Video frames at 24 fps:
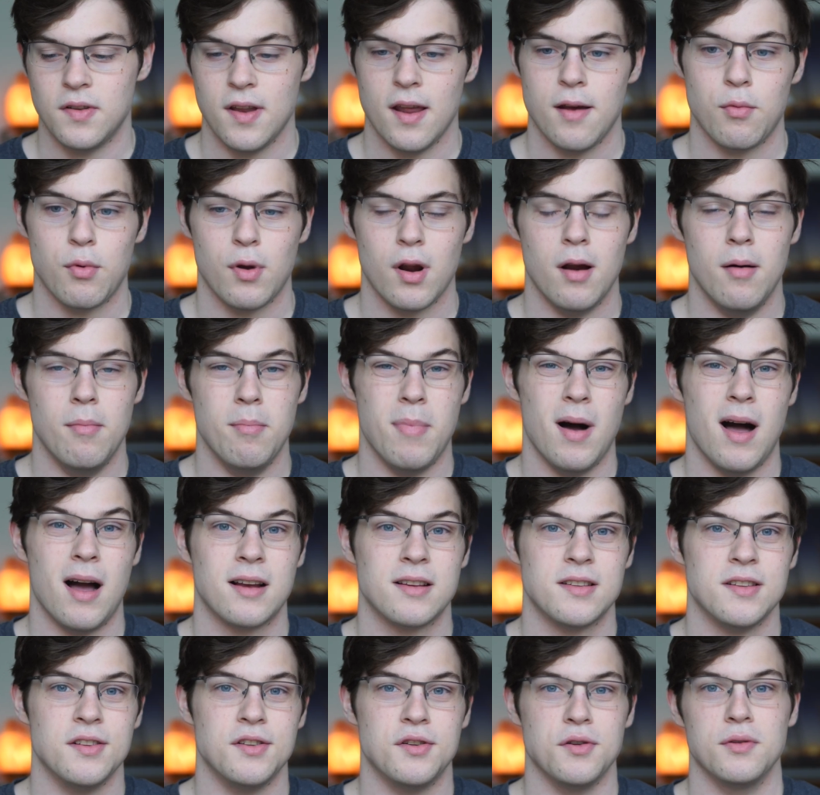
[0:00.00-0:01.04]
today we're going to
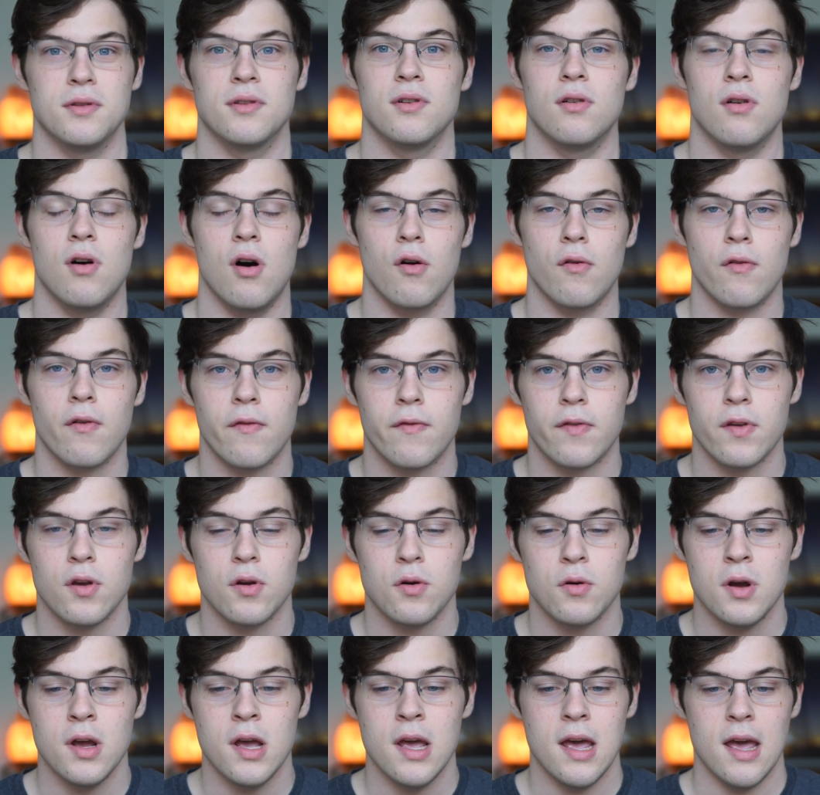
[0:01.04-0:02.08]
unbox it, do a little
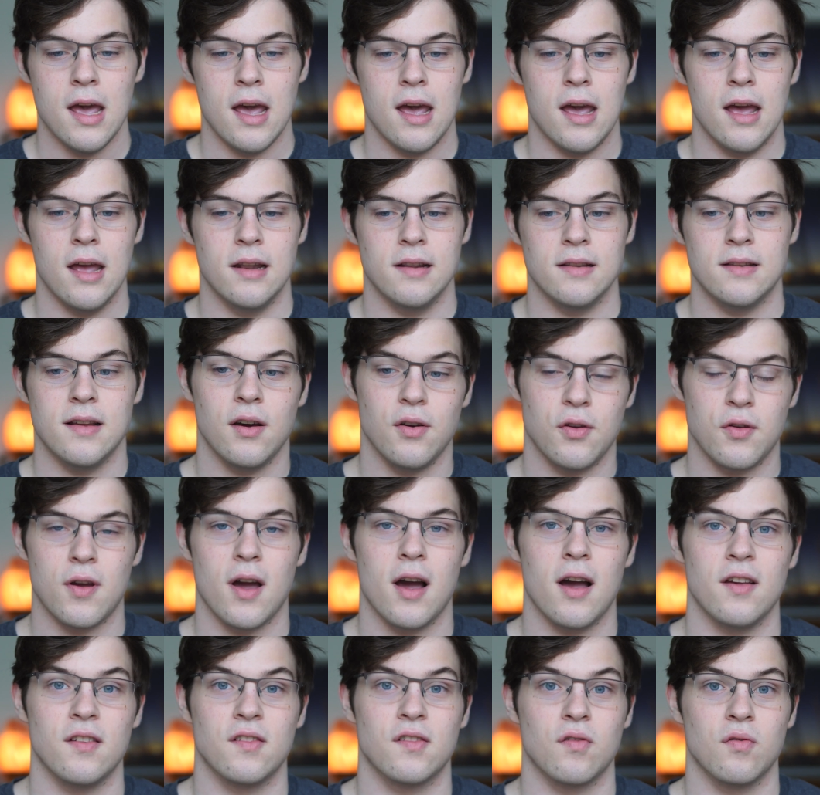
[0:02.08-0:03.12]
overview, and tell you
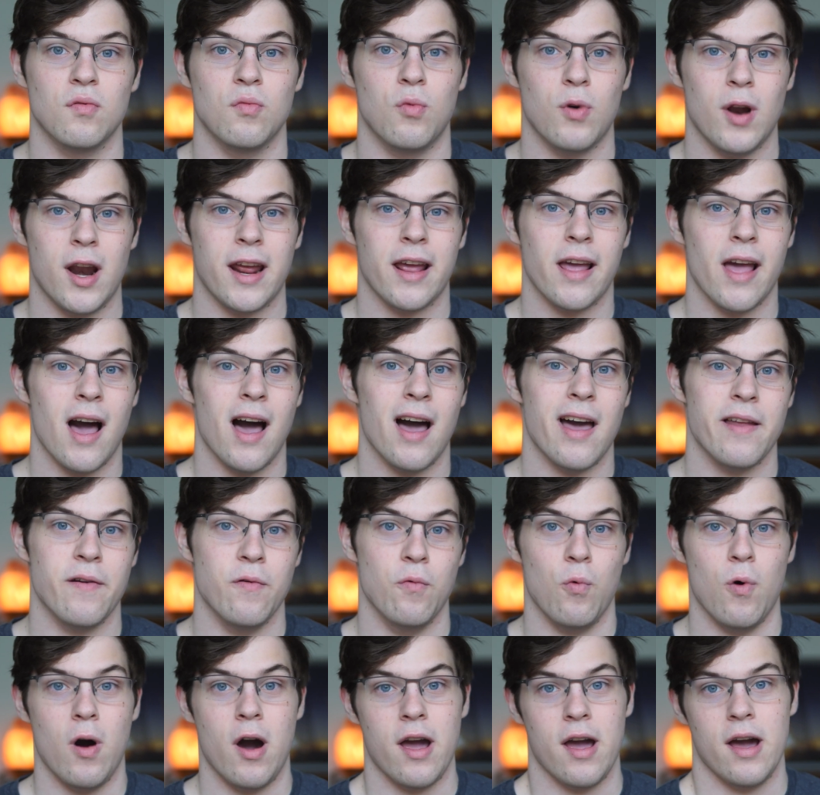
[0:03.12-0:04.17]
guys what I got
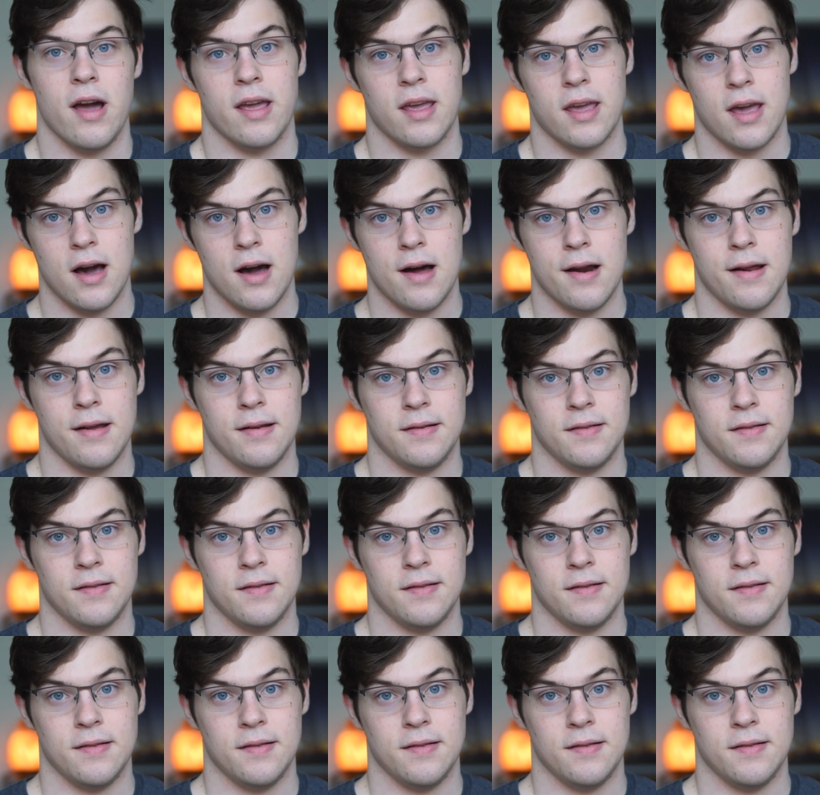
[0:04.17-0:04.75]
and why I got